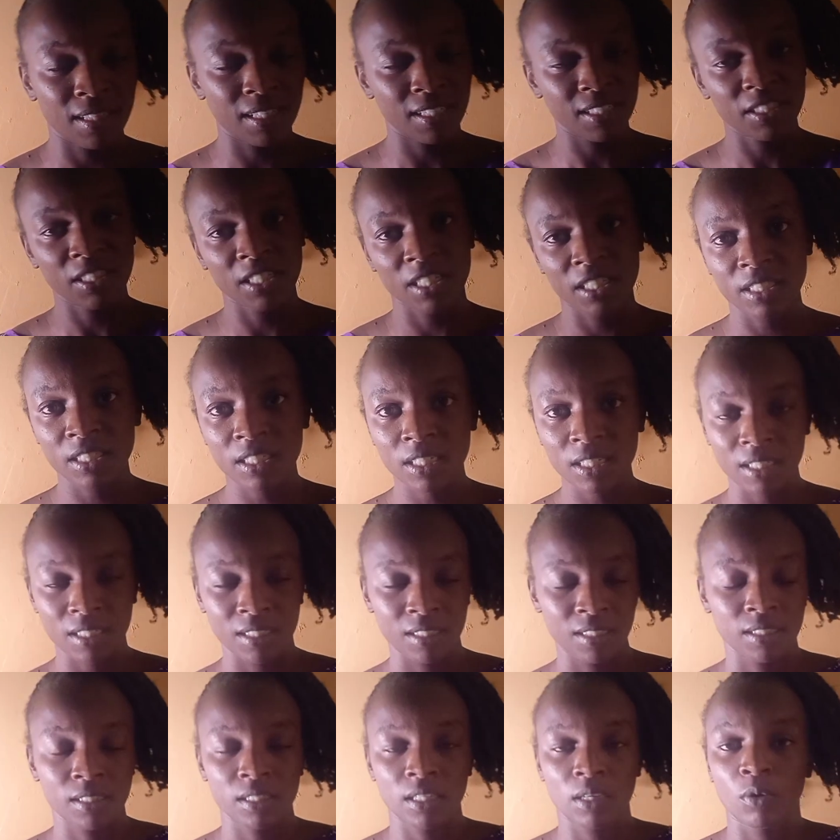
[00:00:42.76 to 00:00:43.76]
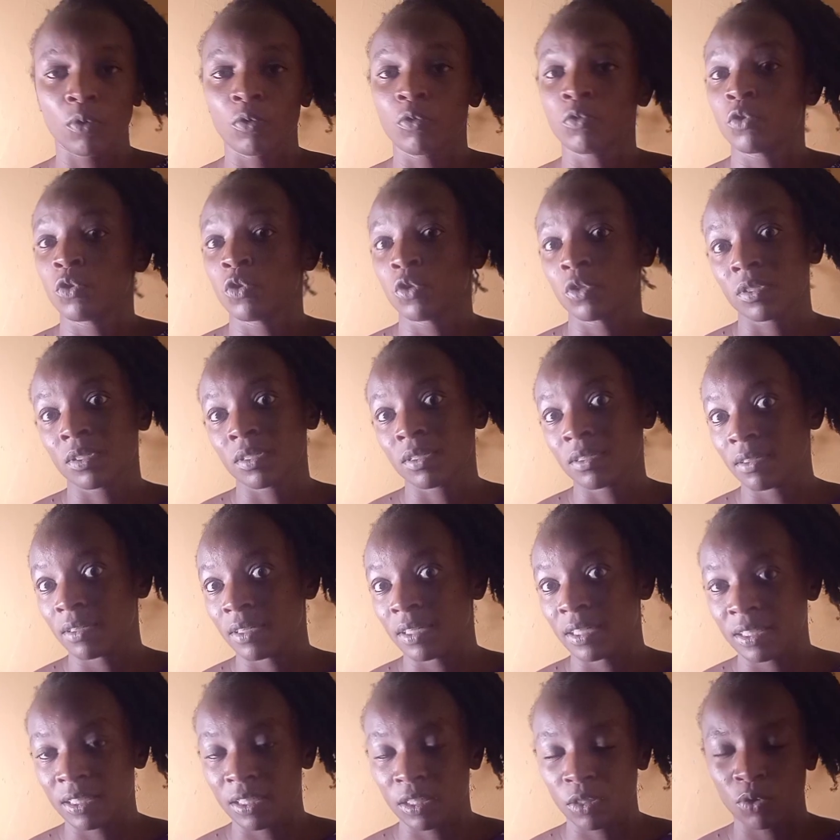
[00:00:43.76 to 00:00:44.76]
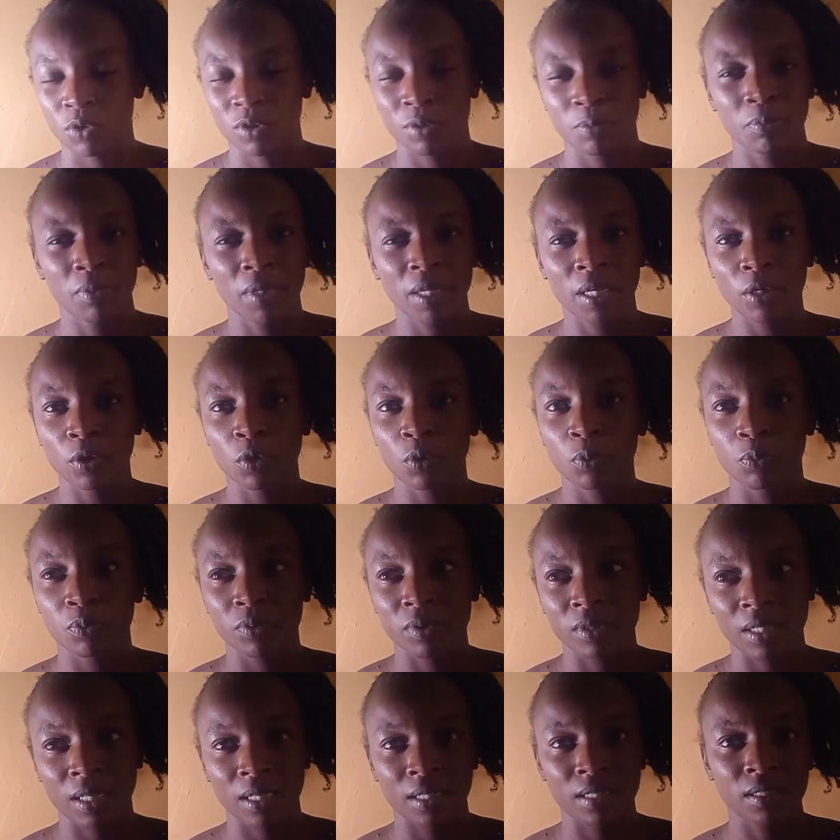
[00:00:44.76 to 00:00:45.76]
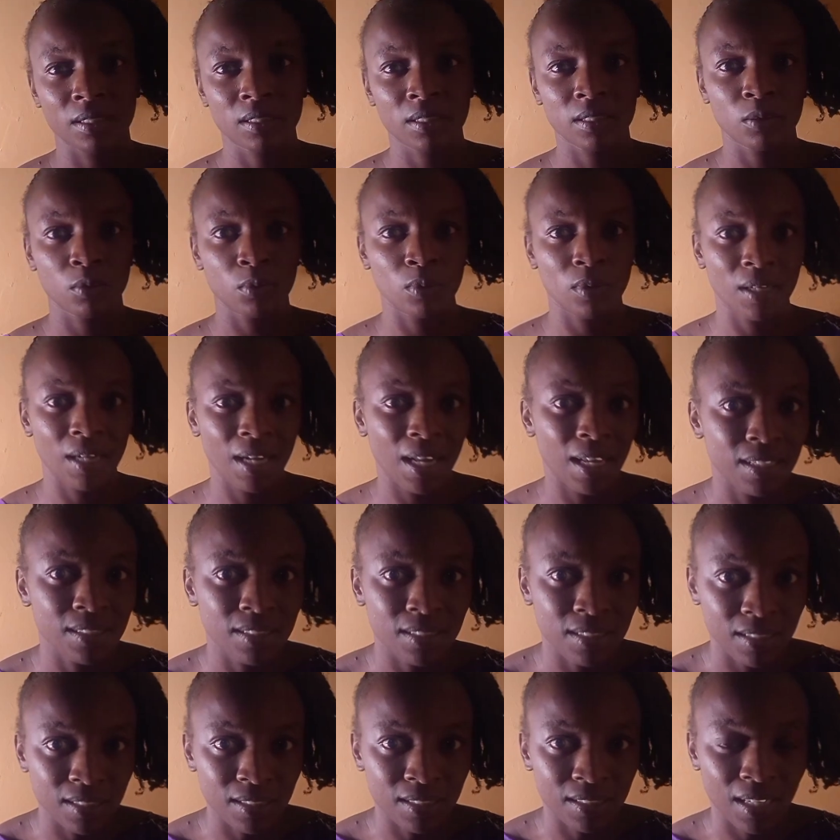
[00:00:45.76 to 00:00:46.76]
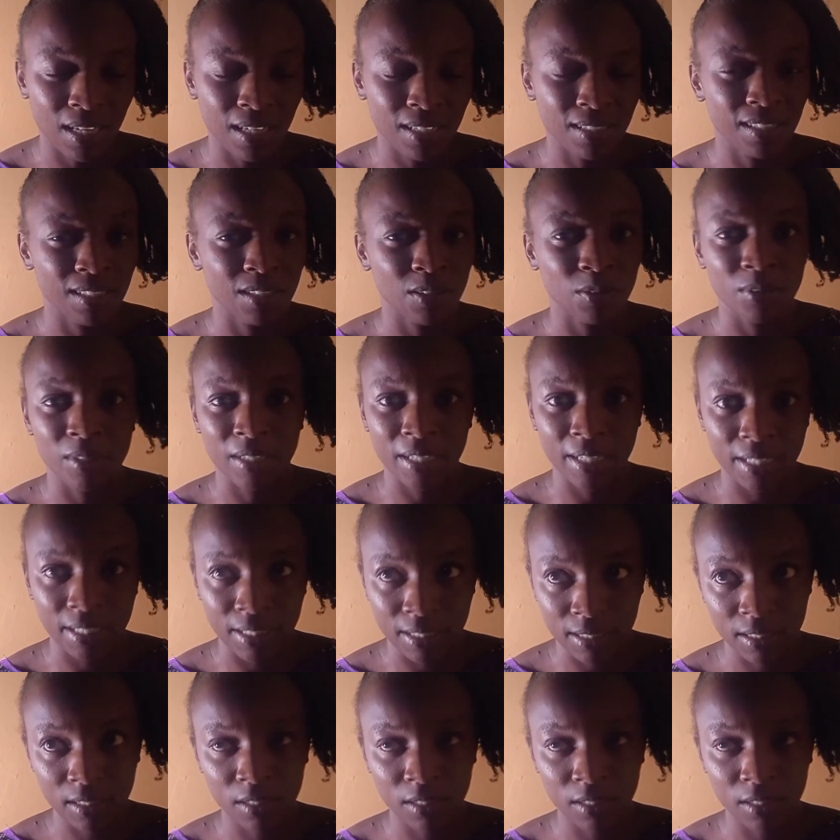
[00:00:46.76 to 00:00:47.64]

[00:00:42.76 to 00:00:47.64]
the schedule is of course crazy because playgroup starts classes at around 8.